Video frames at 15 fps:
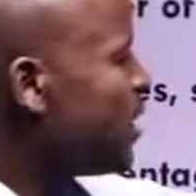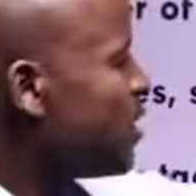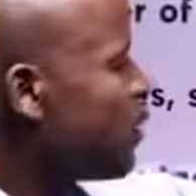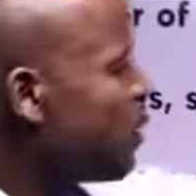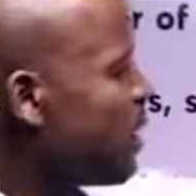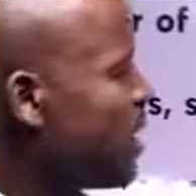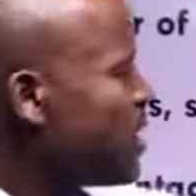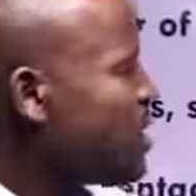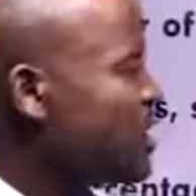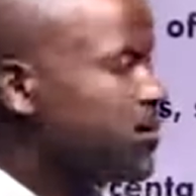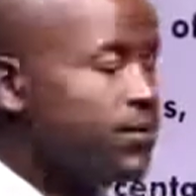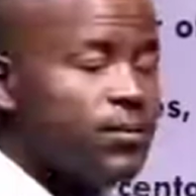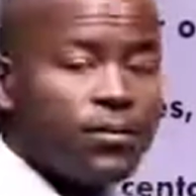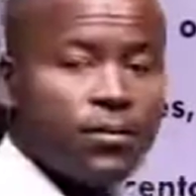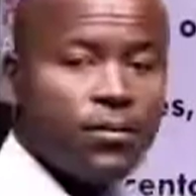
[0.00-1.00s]

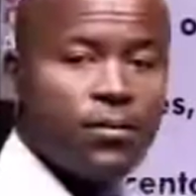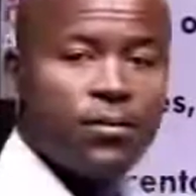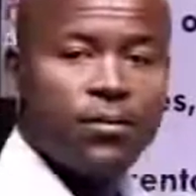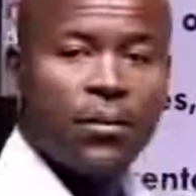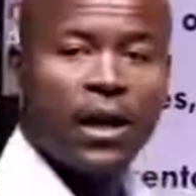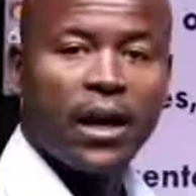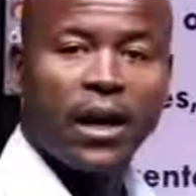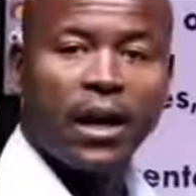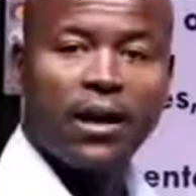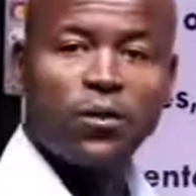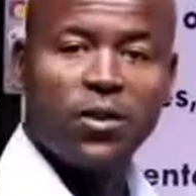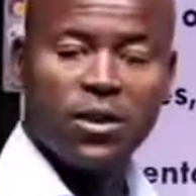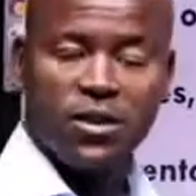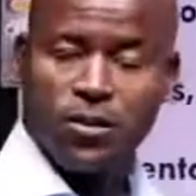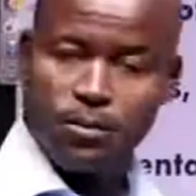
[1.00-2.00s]
Logarithm, again
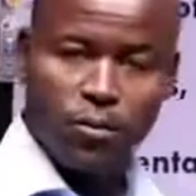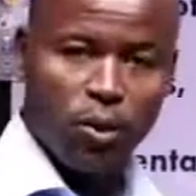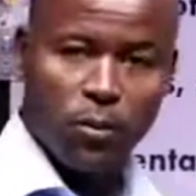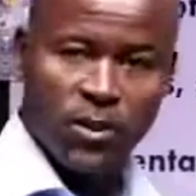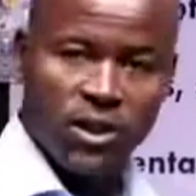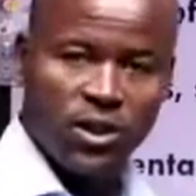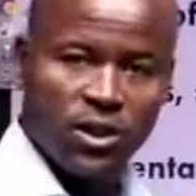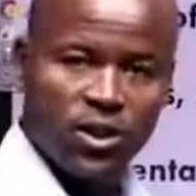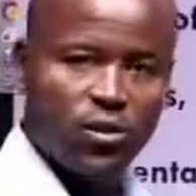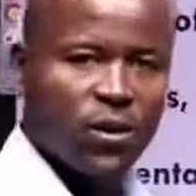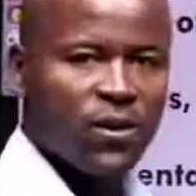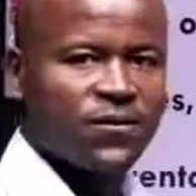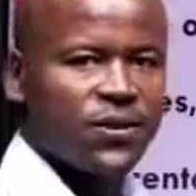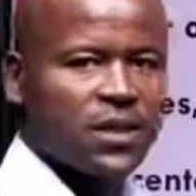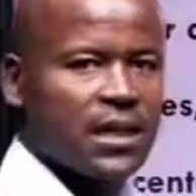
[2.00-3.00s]
with properties, we
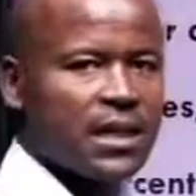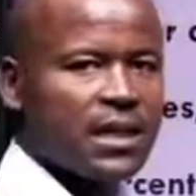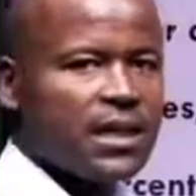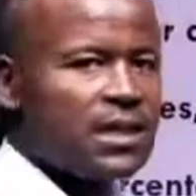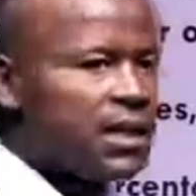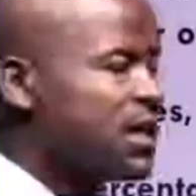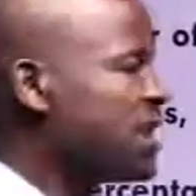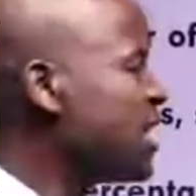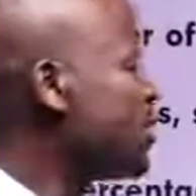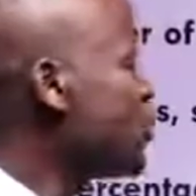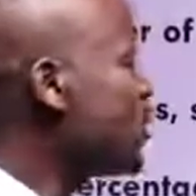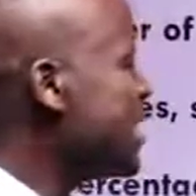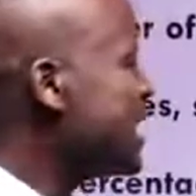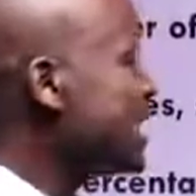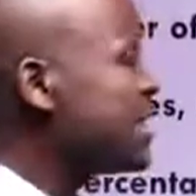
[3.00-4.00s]
have seen this, and then
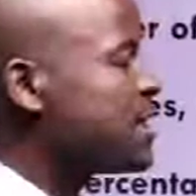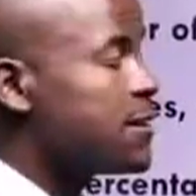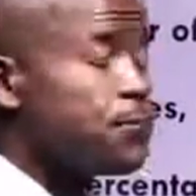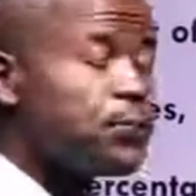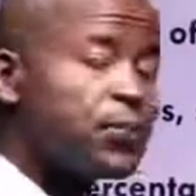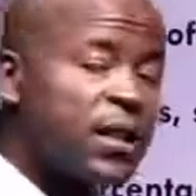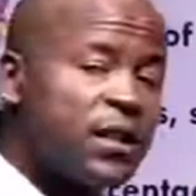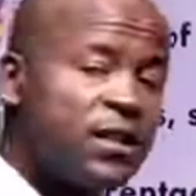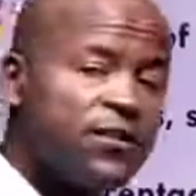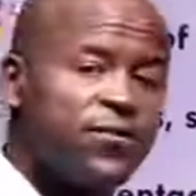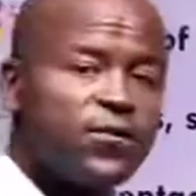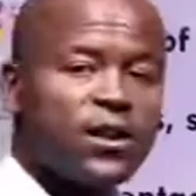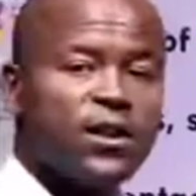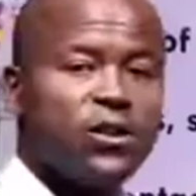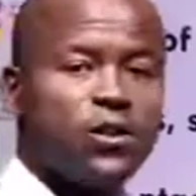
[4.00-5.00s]
we did
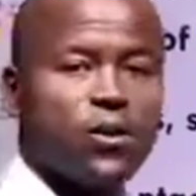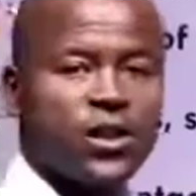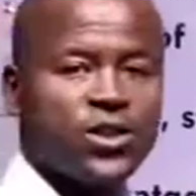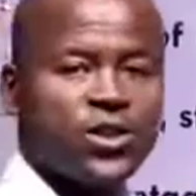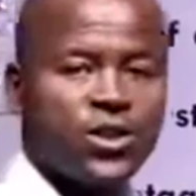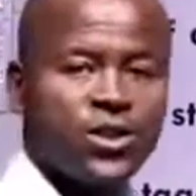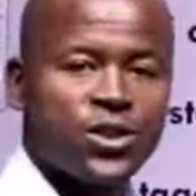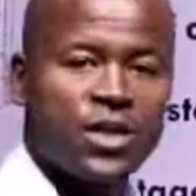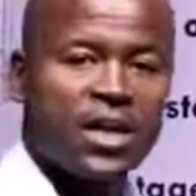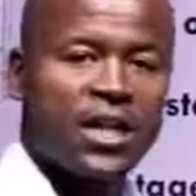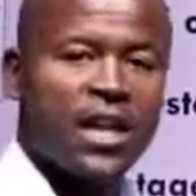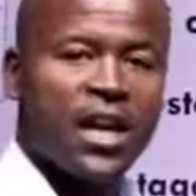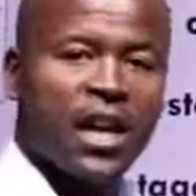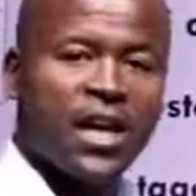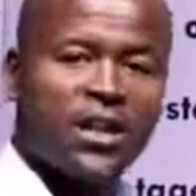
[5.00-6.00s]
different questions,
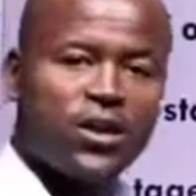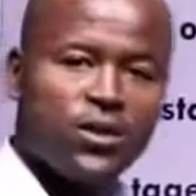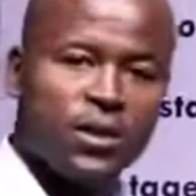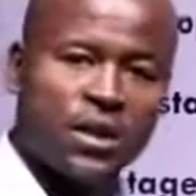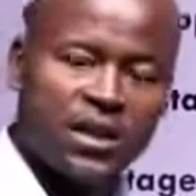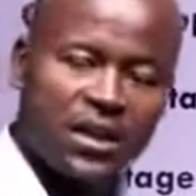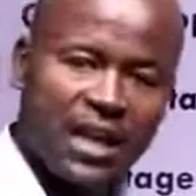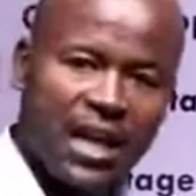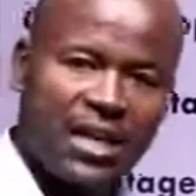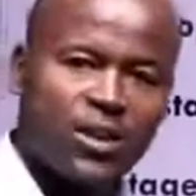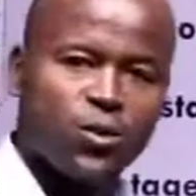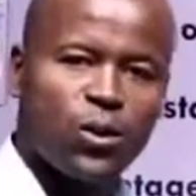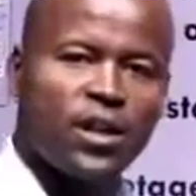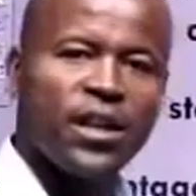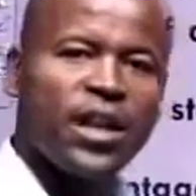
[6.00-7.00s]
and you did
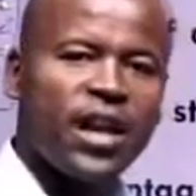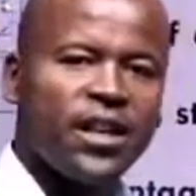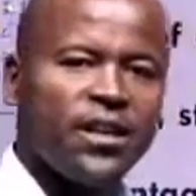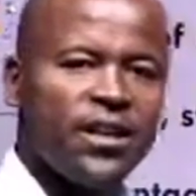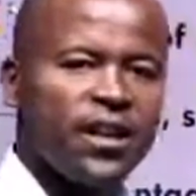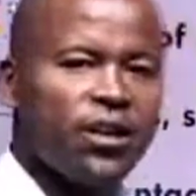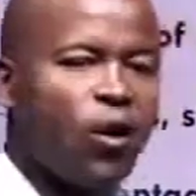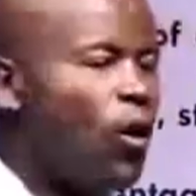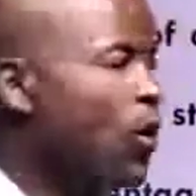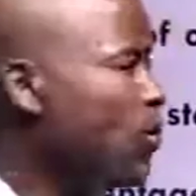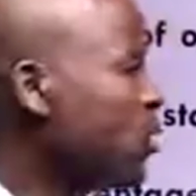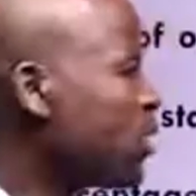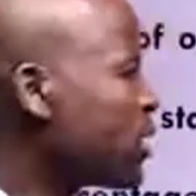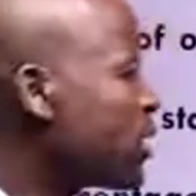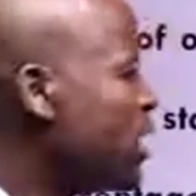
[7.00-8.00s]
classwork and then
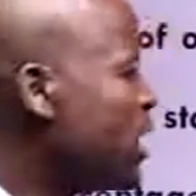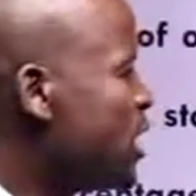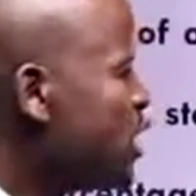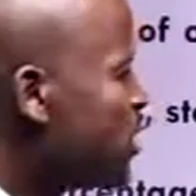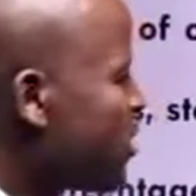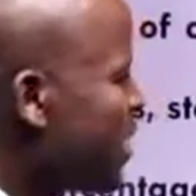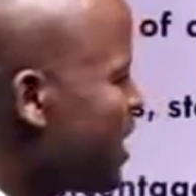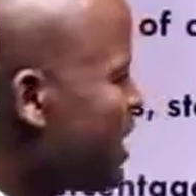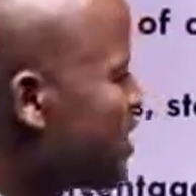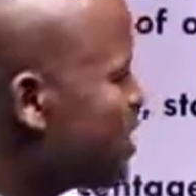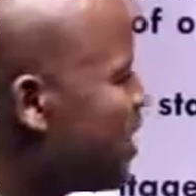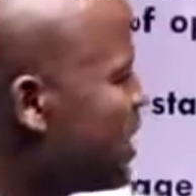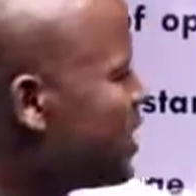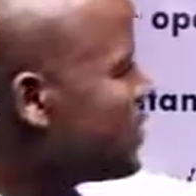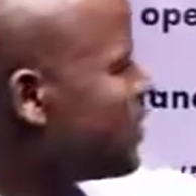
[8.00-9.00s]
homework. So as I
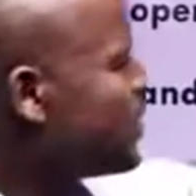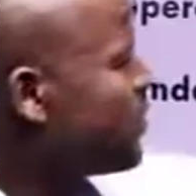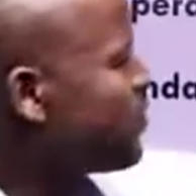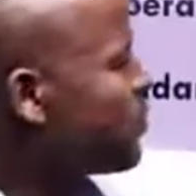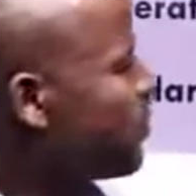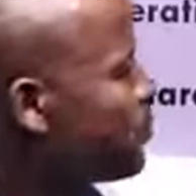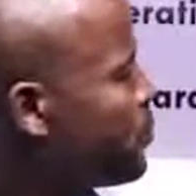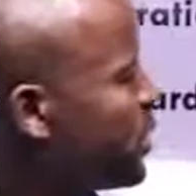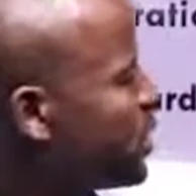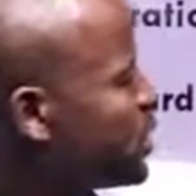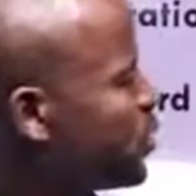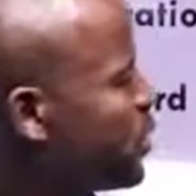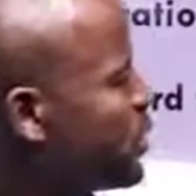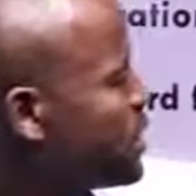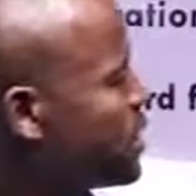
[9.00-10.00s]
said, from page
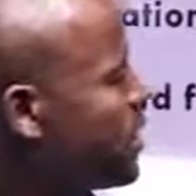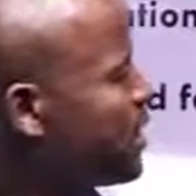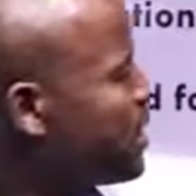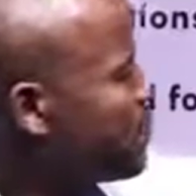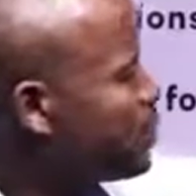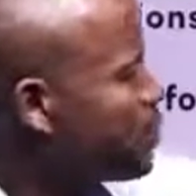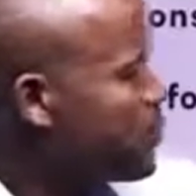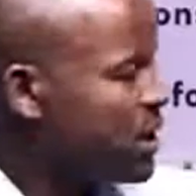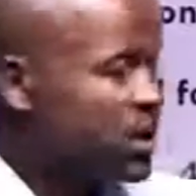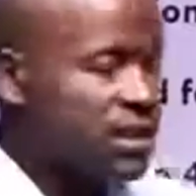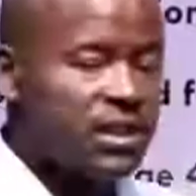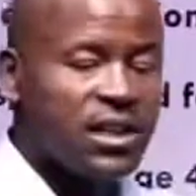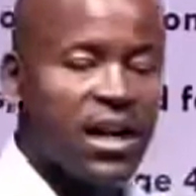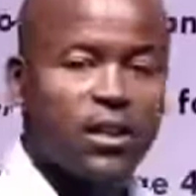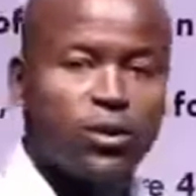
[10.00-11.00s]
29 up to
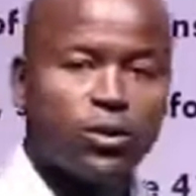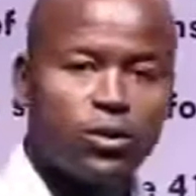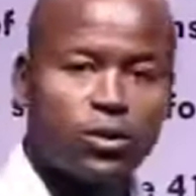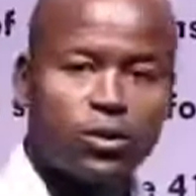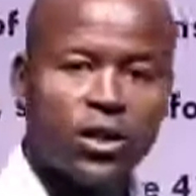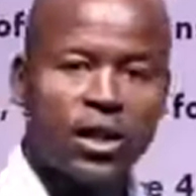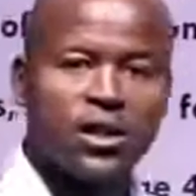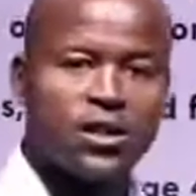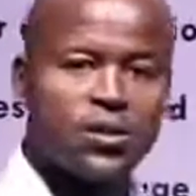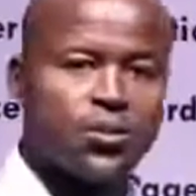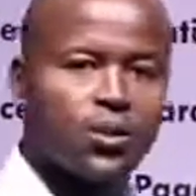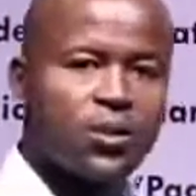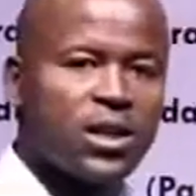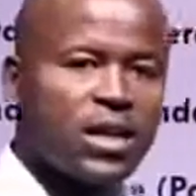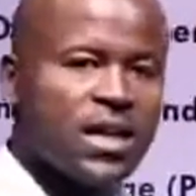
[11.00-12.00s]
39 on your
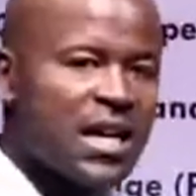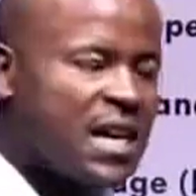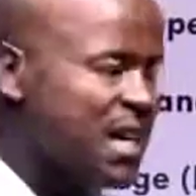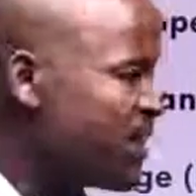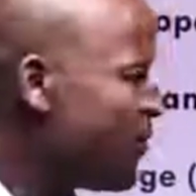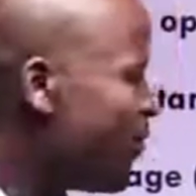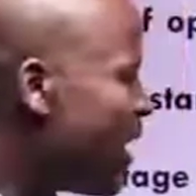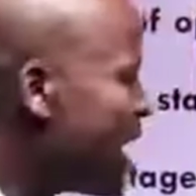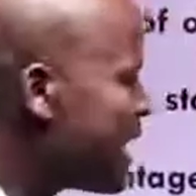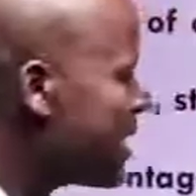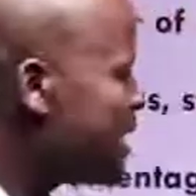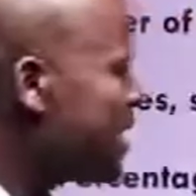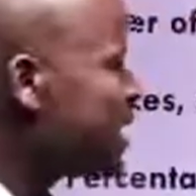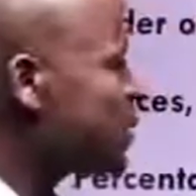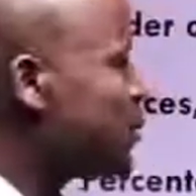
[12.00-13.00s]
textbook, revise
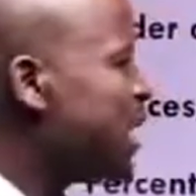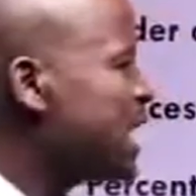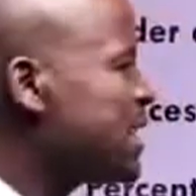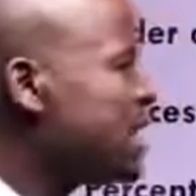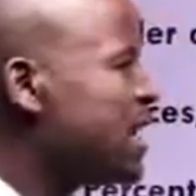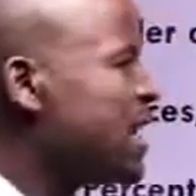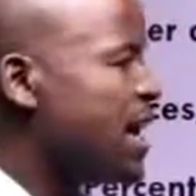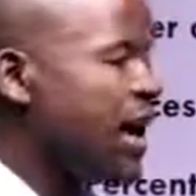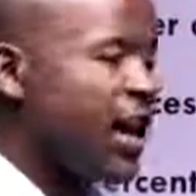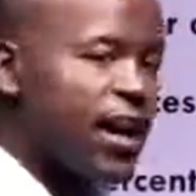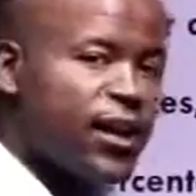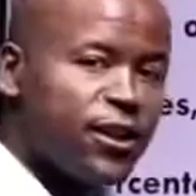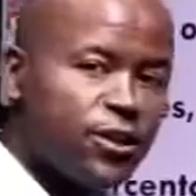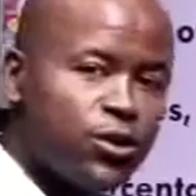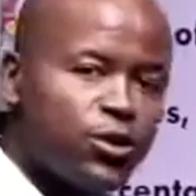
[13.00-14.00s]
this part
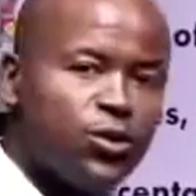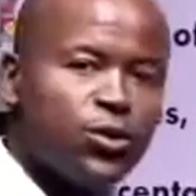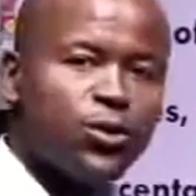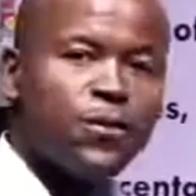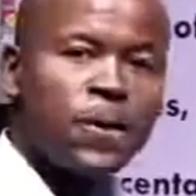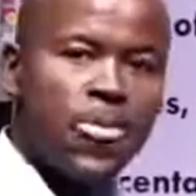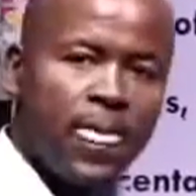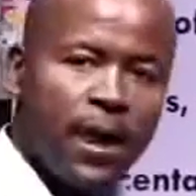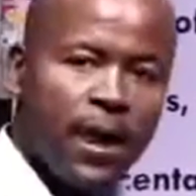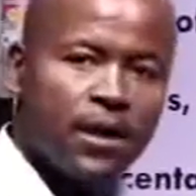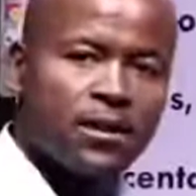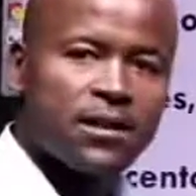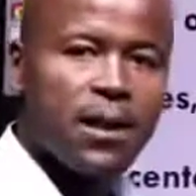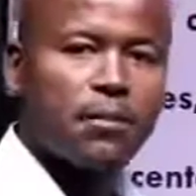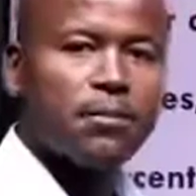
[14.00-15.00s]
and do
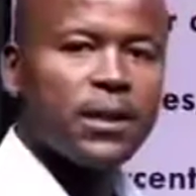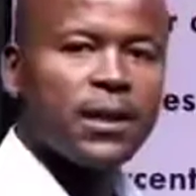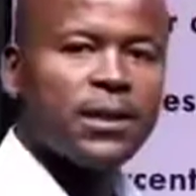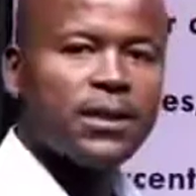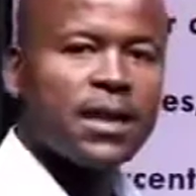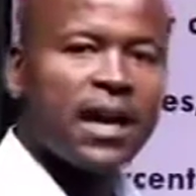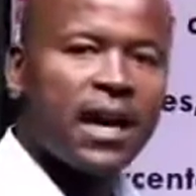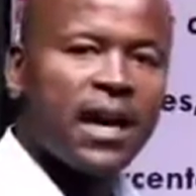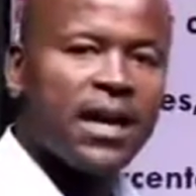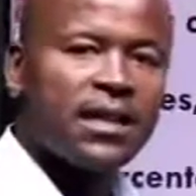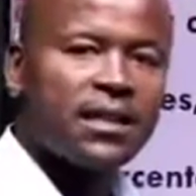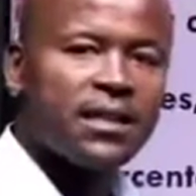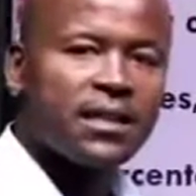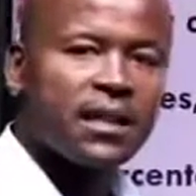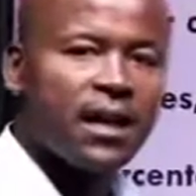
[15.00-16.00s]
examples
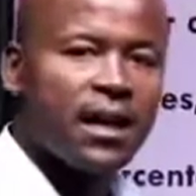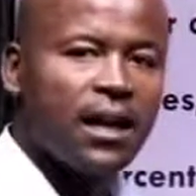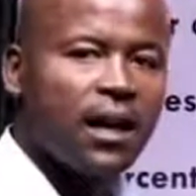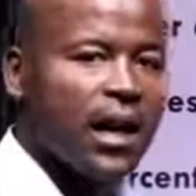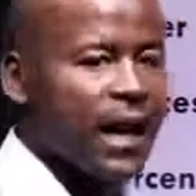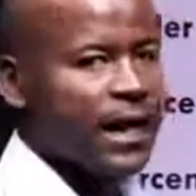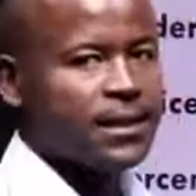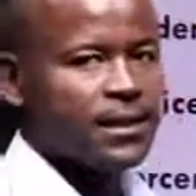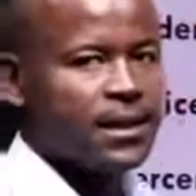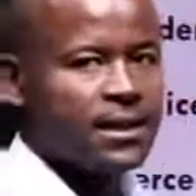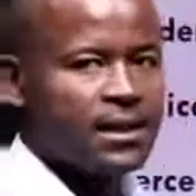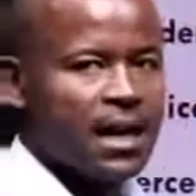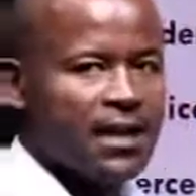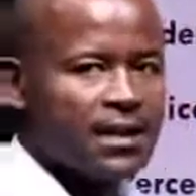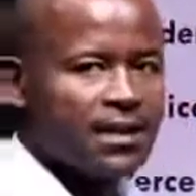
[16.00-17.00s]
and
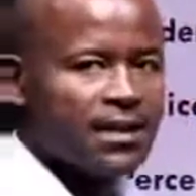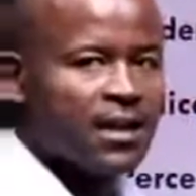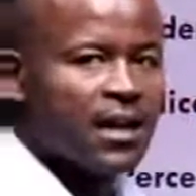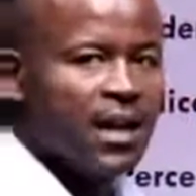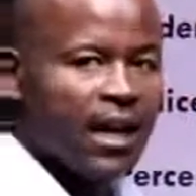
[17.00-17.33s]
exercises.